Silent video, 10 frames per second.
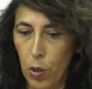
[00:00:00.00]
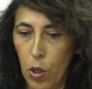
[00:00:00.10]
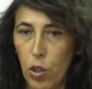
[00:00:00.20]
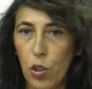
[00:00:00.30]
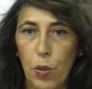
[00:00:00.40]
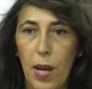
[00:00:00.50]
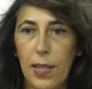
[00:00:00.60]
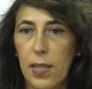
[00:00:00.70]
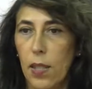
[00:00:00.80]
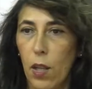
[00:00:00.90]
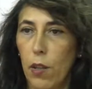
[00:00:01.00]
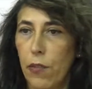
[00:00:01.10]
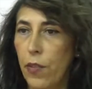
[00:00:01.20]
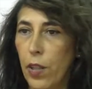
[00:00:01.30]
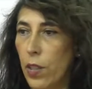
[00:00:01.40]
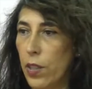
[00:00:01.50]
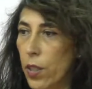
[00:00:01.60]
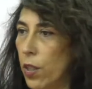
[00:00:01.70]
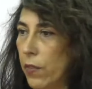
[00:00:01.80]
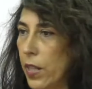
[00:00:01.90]
contracts of
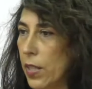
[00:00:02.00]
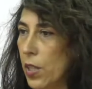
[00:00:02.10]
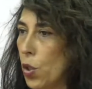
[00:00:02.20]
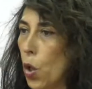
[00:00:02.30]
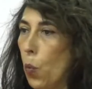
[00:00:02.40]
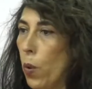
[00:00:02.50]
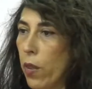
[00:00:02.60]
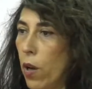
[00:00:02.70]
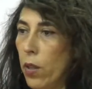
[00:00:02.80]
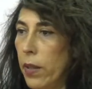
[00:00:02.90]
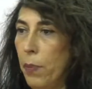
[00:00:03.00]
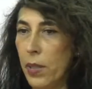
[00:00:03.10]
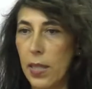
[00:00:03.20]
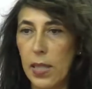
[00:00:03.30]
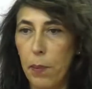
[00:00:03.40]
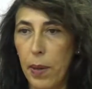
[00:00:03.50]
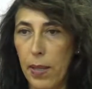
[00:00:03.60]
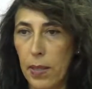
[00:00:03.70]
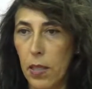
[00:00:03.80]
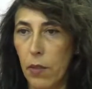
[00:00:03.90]
service with all the
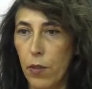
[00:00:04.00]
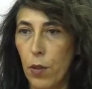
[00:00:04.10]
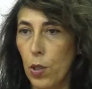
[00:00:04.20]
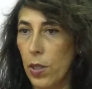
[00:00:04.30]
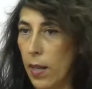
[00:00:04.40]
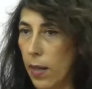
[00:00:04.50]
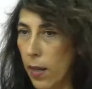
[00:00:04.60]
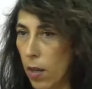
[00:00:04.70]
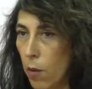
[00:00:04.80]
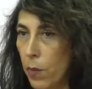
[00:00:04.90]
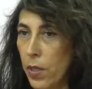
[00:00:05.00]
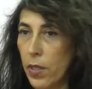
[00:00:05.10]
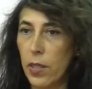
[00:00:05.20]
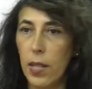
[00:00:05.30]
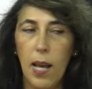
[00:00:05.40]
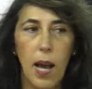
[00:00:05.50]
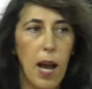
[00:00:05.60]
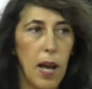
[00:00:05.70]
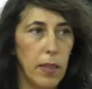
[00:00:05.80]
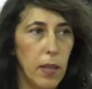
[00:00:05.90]
participants, of course, the commerce
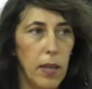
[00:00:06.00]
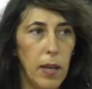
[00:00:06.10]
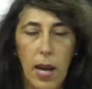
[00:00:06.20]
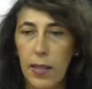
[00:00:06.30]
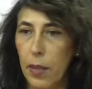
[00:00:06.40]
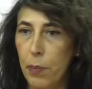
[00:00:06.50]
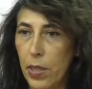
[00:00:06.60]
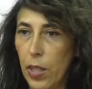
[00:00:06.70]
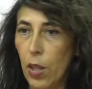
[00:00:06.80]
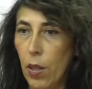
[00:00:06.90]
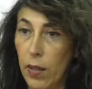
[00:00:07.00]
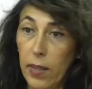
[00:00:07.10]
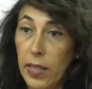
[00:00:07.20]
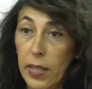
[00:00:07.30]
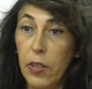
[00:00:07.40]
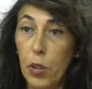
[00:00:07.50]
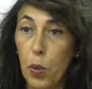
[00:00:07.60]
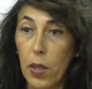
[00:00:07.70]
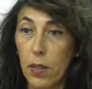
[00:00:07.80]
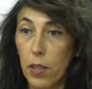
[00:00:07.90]
and the
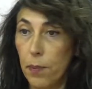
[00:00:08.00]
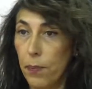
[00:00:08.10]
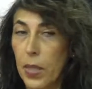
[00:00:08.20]
individuals.